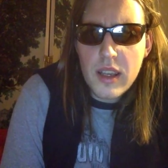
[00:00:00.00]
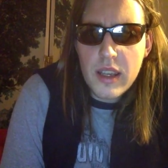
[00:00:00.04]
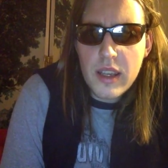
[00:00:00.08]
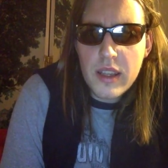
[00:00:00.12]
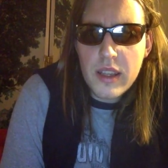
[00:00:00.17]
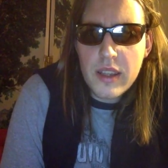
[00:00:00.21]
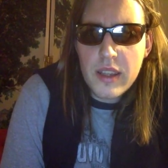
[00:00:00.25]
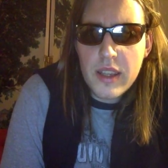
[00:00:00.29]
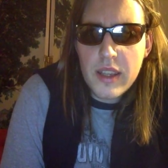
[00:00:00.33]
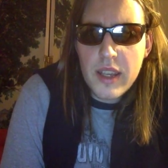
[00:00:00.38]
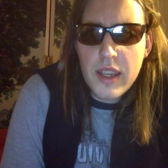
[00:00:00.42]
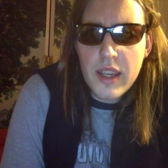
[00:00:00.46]

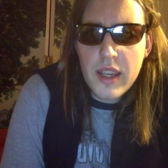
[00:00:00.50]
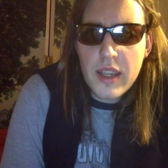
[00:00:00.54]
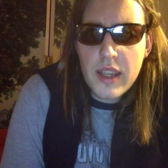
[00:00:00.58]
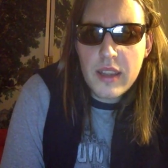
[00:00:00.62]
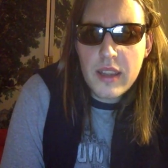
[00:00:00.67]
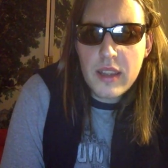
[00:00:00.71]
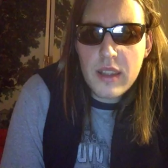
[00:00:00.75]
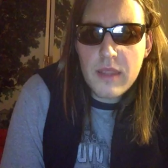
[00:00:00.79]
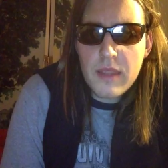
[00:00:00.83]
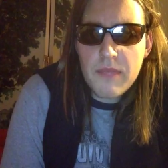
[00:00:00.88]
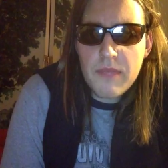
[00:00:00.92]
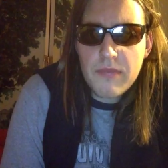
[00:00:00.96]
In the
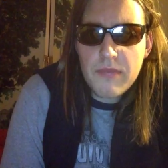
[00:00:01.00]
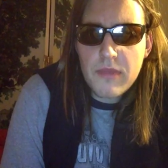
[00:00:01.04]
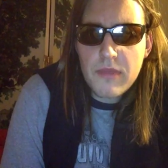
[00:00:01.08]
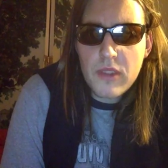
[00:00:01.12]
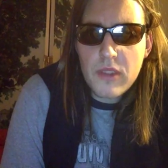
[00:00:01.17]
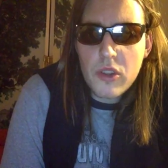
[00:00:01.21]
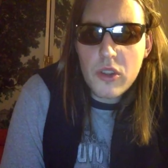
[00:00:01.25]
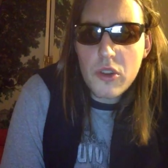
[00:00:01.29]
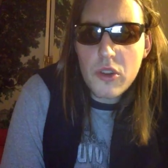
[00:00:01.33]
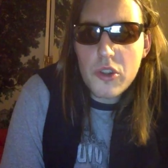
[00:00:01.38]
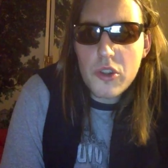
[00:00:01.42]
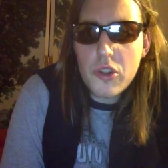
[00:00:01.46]
end,
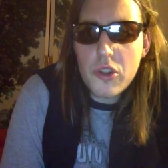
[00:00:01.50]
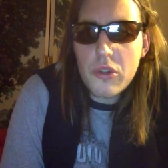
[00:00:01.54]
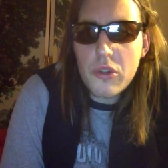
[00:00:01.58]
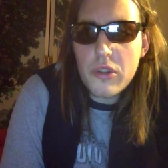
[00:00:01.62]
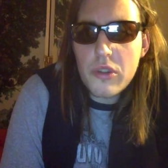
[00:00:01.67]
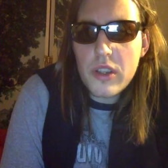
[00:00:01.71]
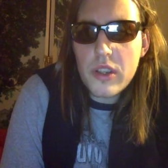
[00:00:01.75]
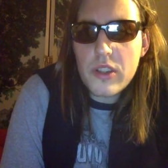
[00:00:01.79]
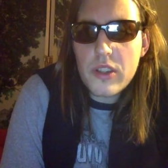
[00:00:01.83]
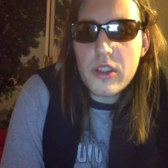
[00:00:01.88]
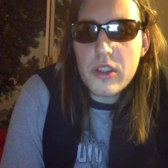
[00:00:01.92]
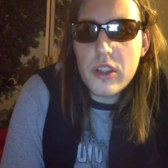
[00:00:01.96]

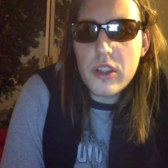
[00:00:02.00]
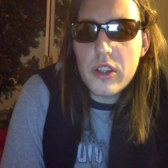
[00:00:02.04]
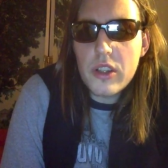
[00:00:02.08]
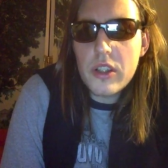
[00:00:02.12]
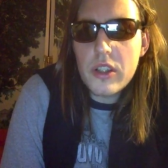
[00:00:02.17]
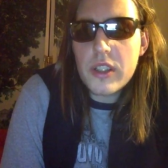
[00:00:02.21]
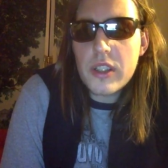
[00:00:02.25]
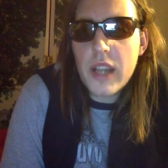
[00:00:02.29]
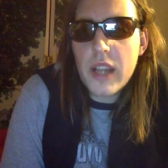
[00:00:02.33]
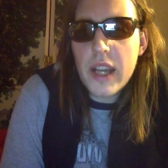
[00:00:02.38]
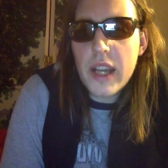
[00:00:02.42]
Jochirous just looked